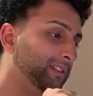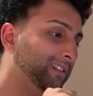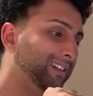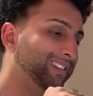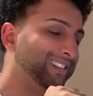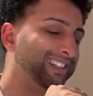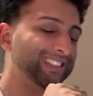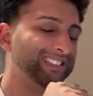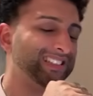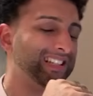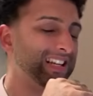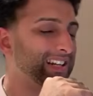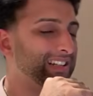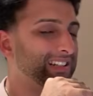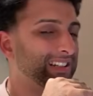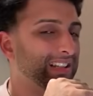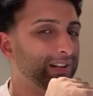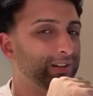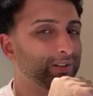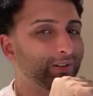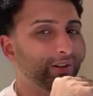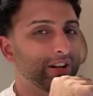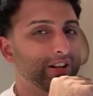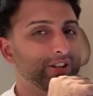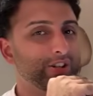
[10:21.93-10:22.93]
Not exactly a
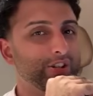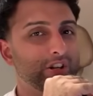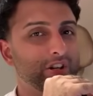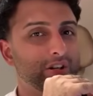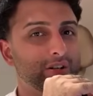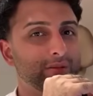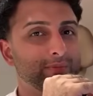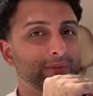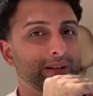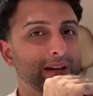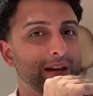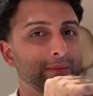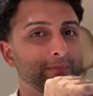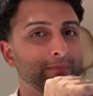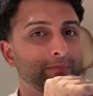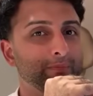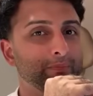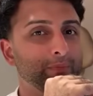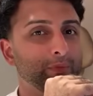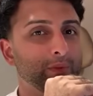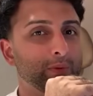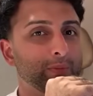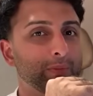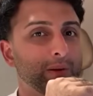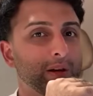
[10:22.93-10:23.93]
great Jacob
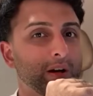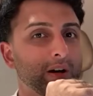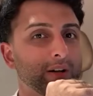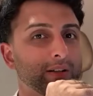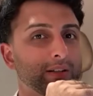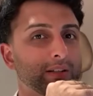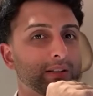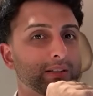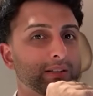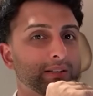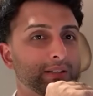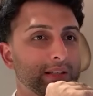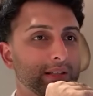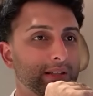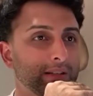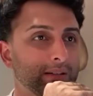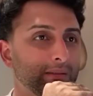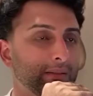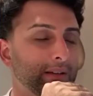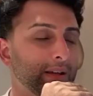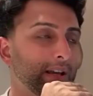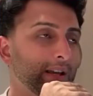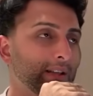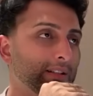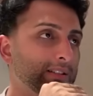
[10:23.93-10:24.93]
game, to be honest. He
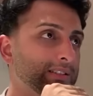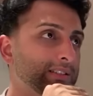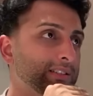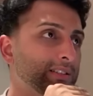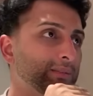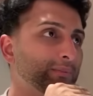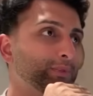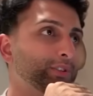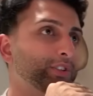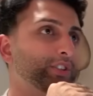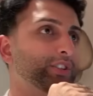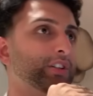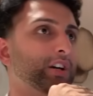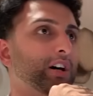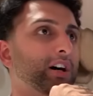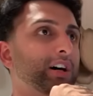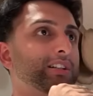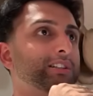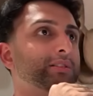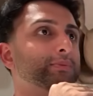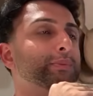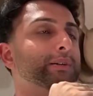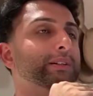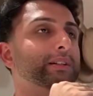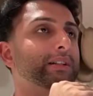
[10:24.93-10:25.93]
hit some
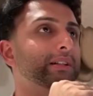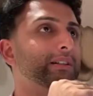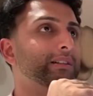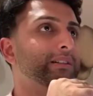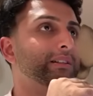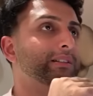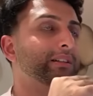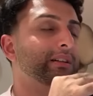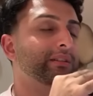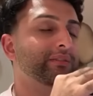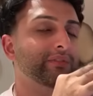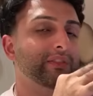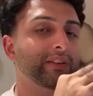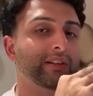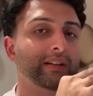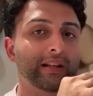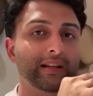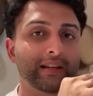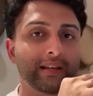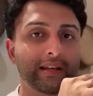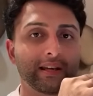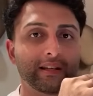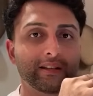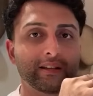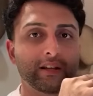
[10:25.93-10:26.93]
shots, but it didn't feel
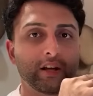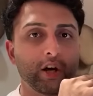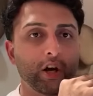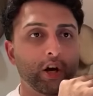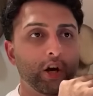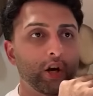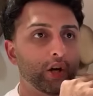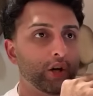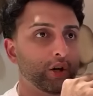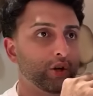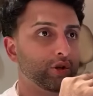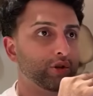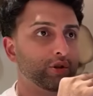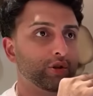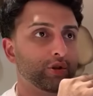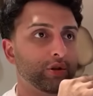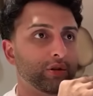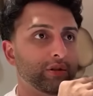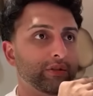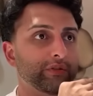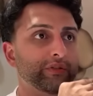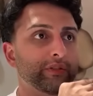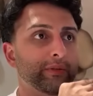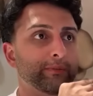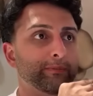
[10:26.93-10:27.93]
like he had
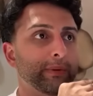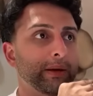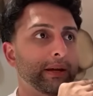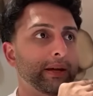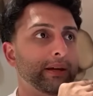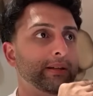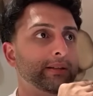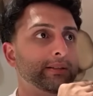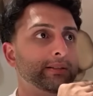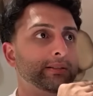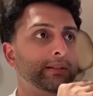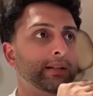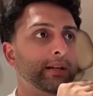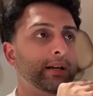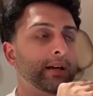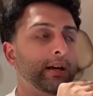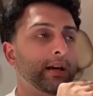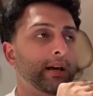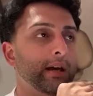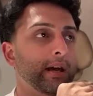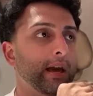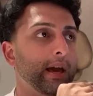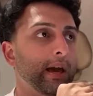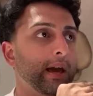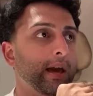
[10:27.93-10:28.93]
control of the pace
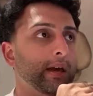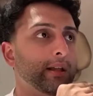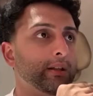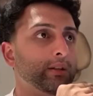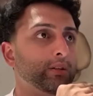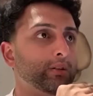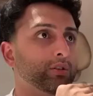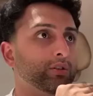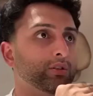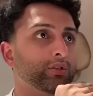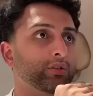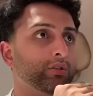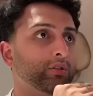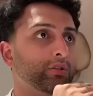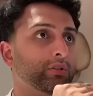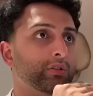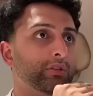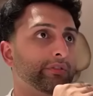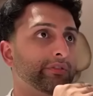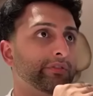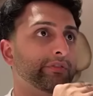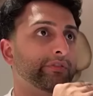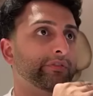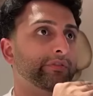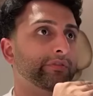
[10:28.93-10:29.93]
and control
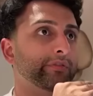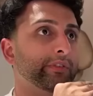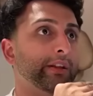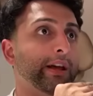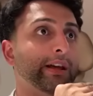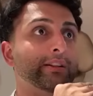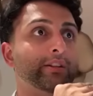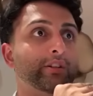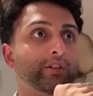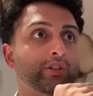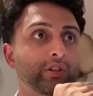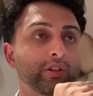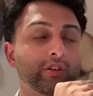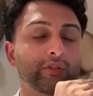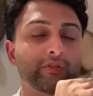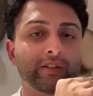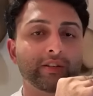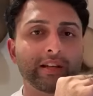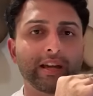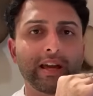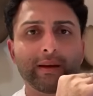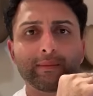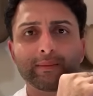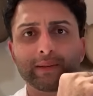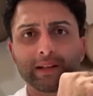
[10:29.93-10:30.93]
of the energy of the
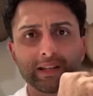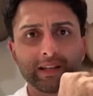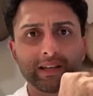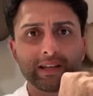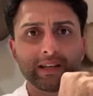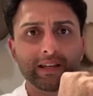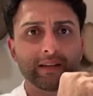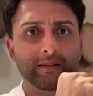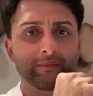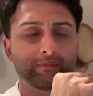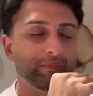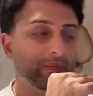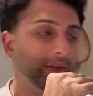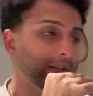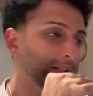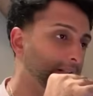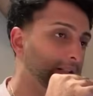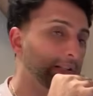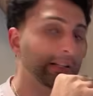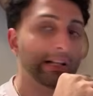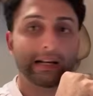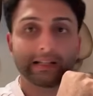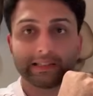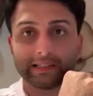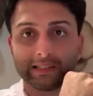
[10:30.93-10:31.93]
game like he did the
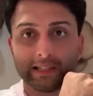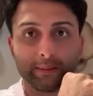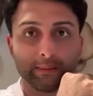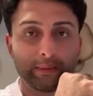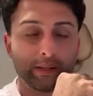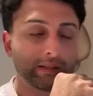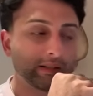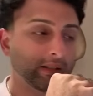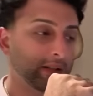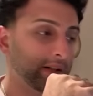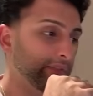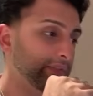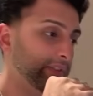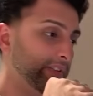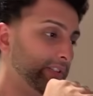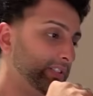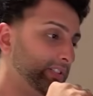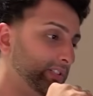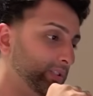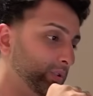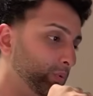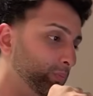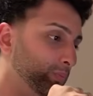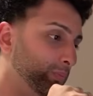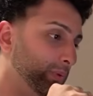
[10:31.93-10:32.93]
last time LaSalle
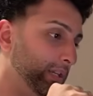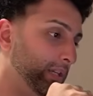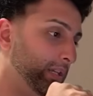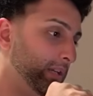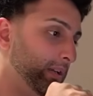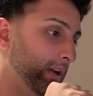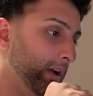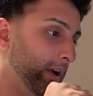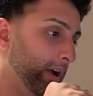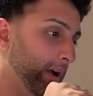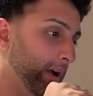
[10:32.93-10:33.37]
faced UP.